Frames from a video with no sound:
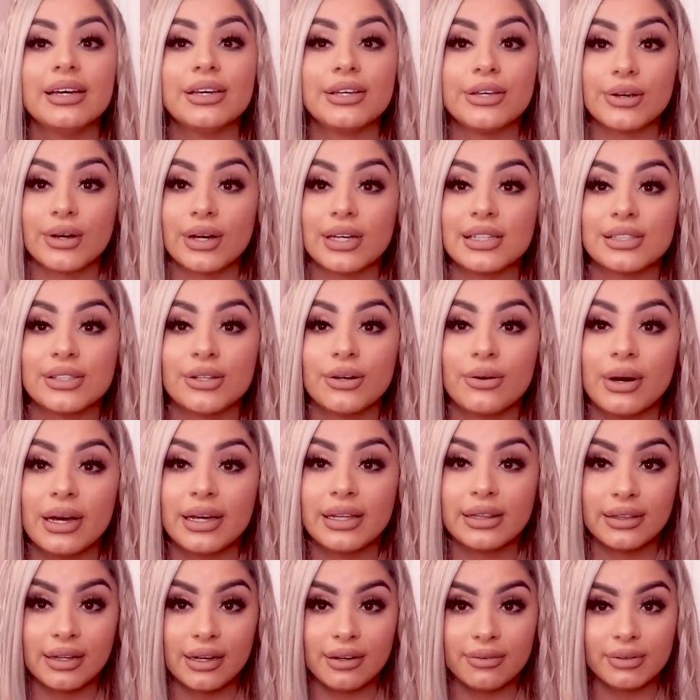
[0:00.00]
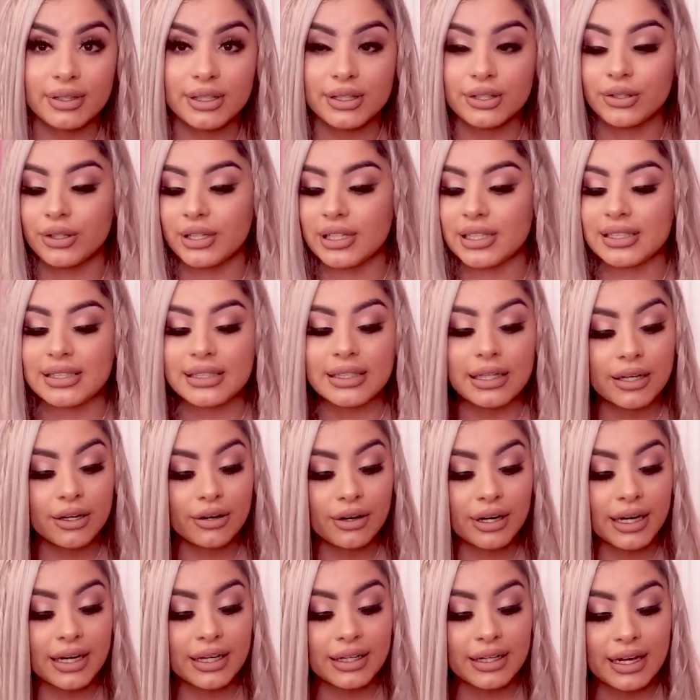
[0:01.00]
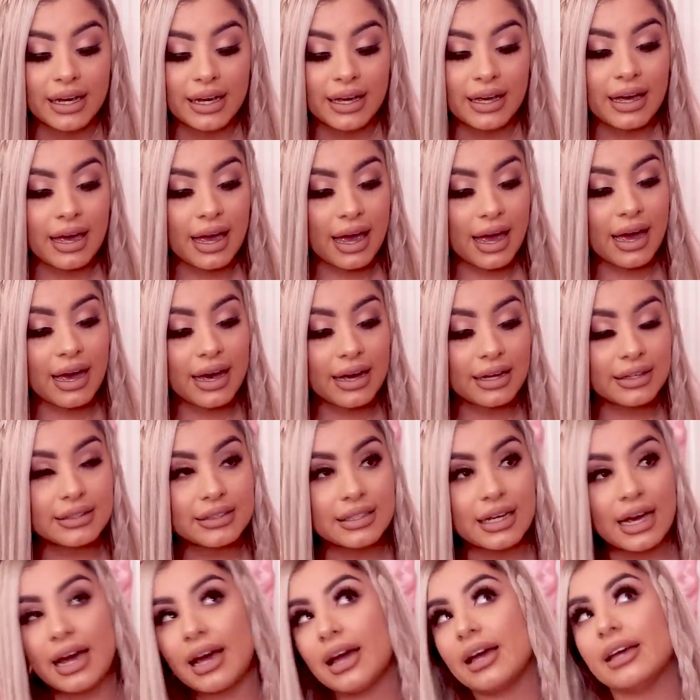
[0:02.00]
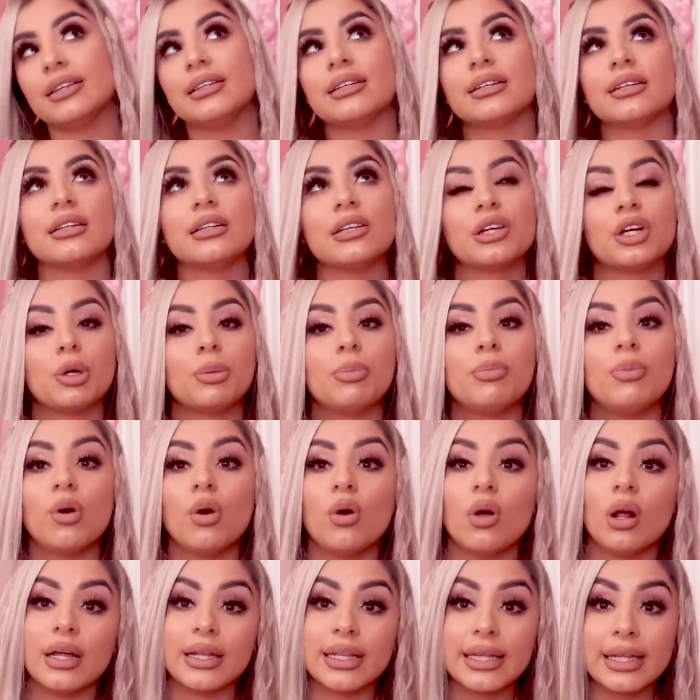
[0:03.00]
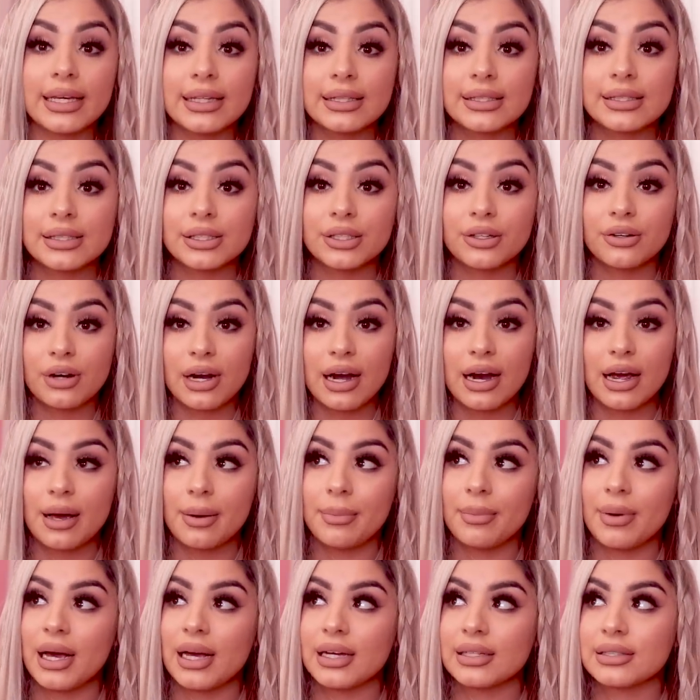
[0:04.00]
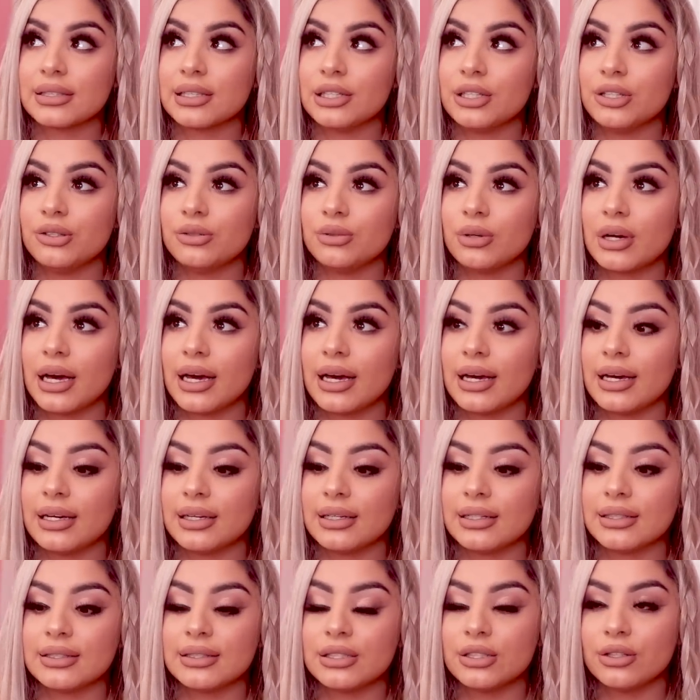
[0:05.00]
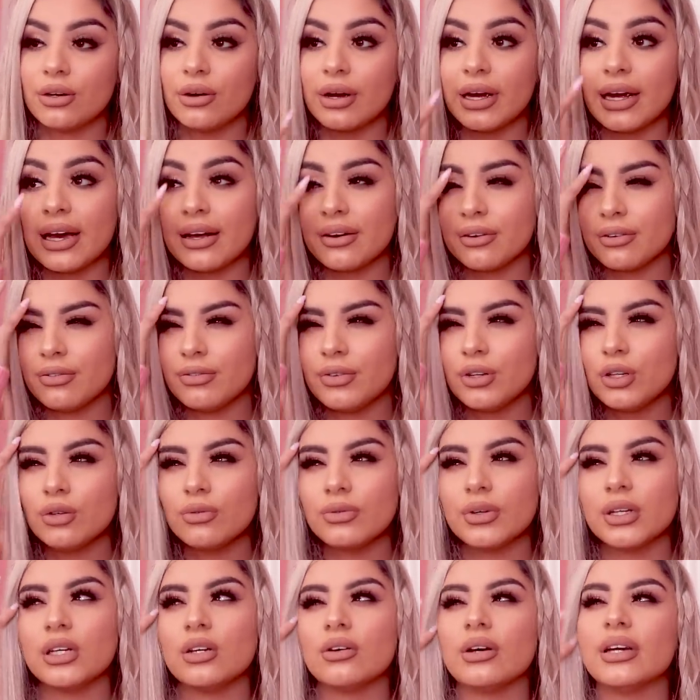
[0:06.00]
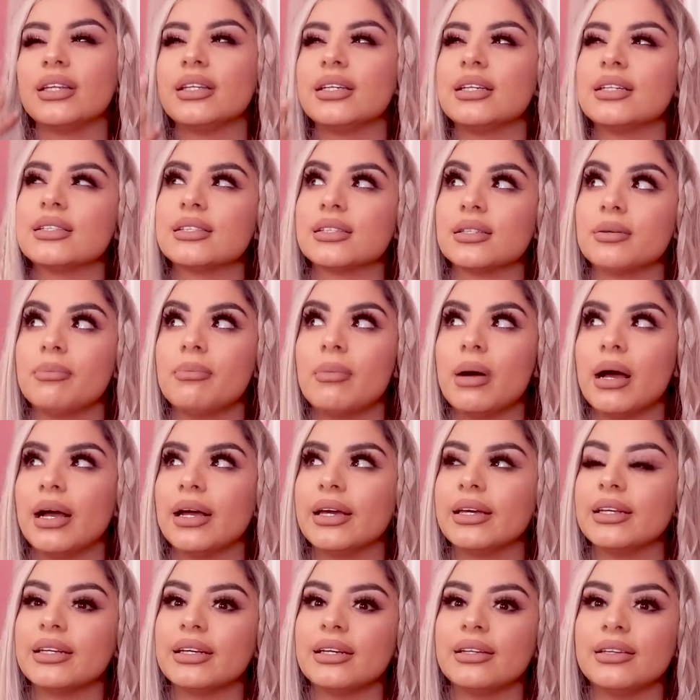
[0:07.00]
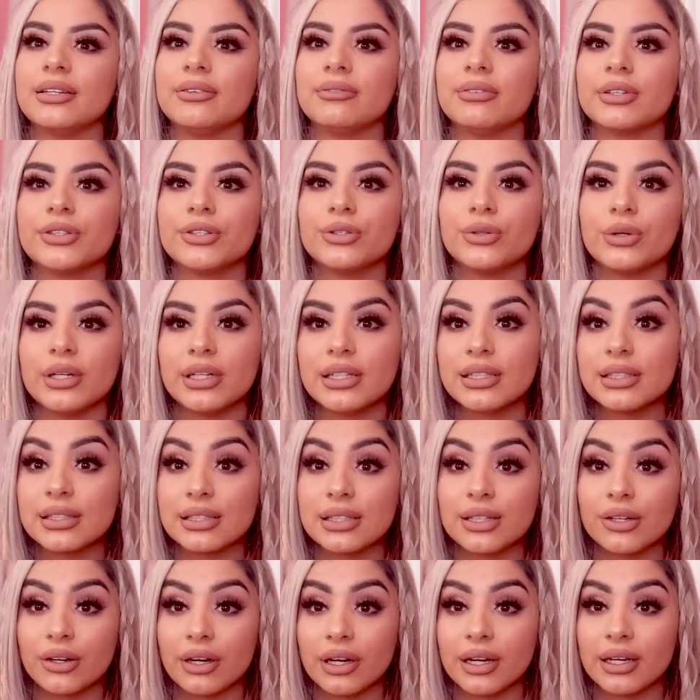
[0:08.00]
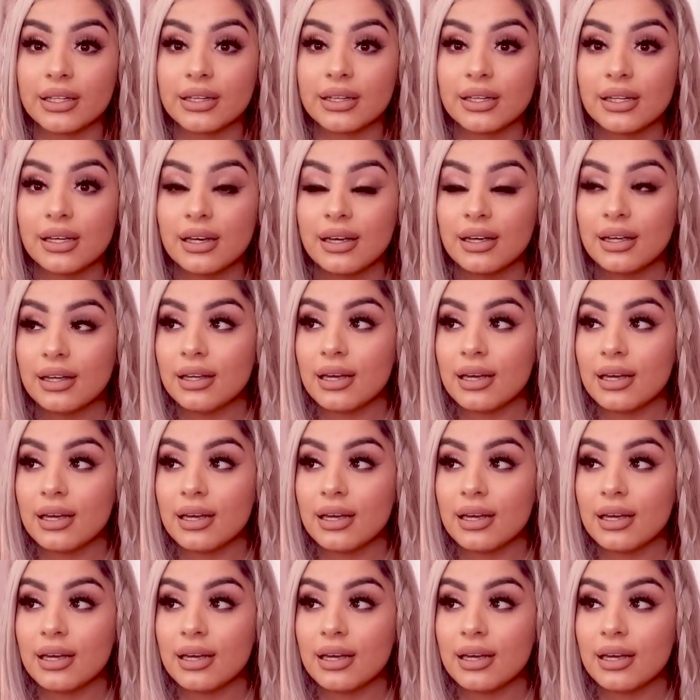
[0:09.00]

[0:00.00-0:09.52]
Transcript: You guys know I love Victoria's Secret and I did a little poll on Instagram asking you guys, you know, I had a few video ideas in mind and the Victoria's Secret